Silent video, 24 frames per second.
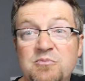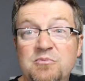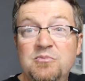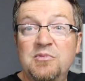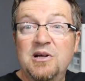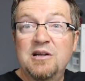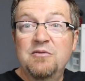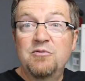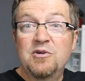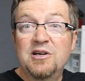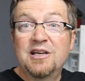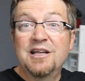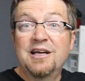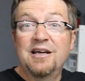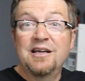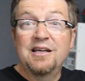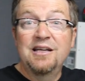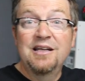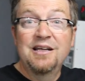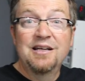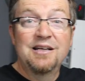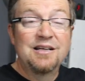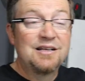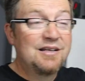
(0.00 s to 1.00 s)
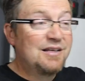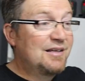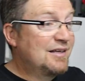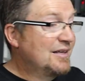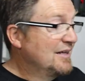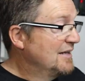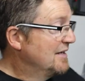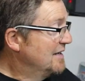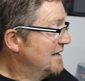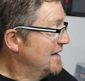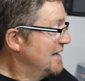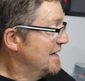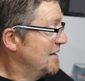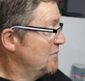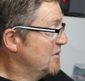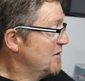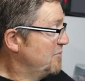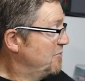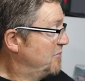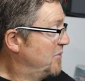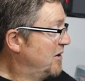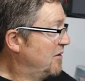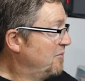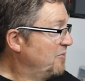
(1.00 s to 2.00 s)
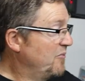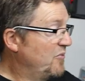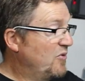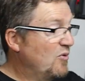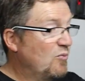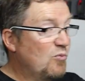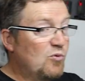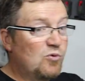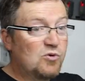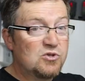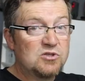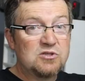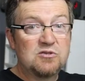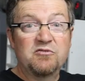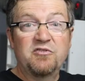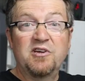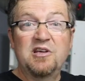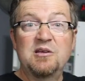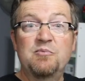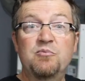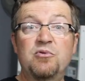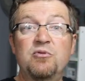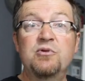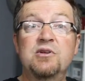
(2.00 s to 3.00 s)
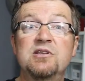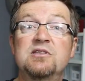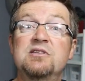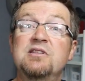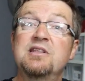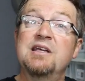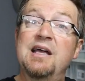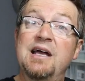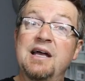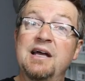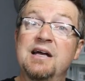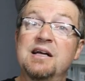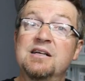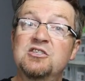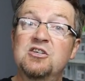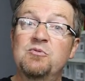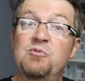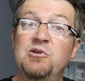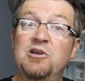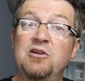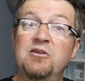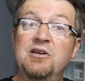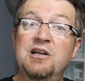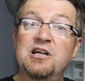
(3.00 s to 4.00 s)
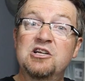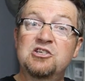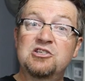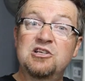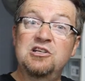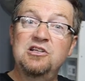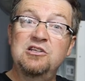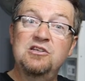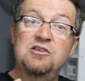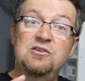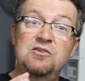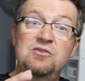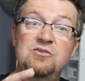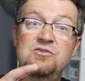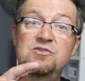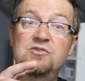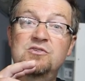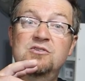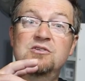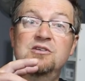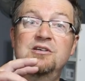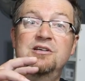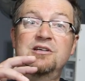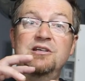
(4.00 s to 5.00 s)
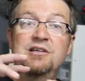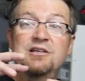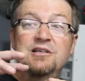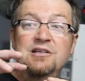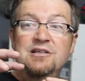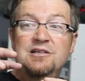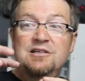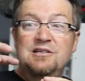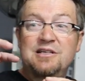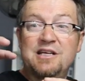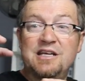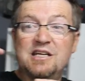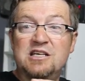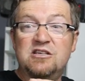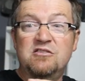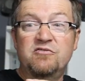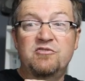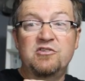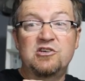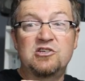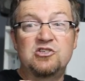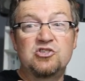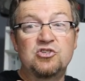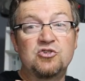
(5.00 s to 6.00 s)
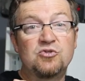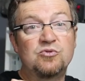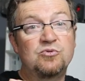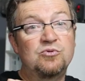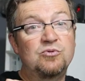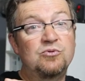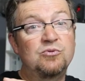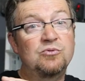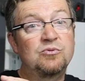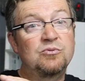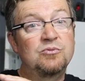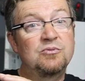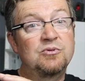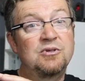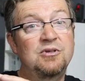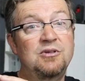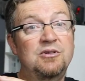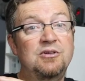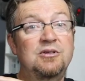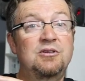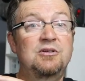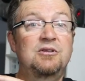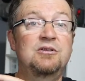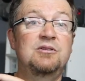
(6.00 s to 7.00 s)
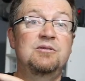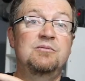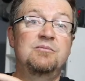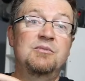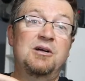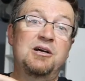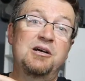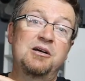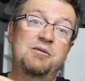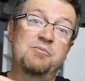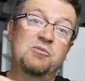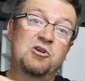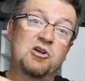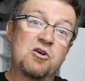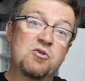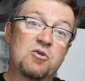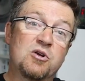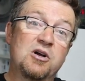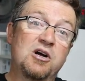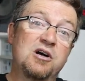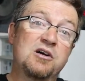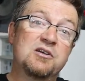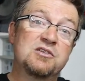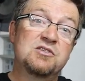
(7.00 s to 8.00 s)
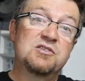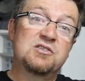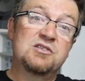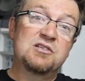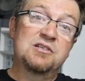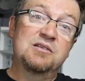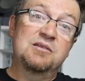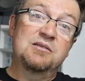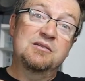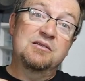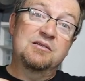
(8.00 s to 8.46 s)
them every day, and we pump the water vapour into the air. So we don't actually use individual coca husk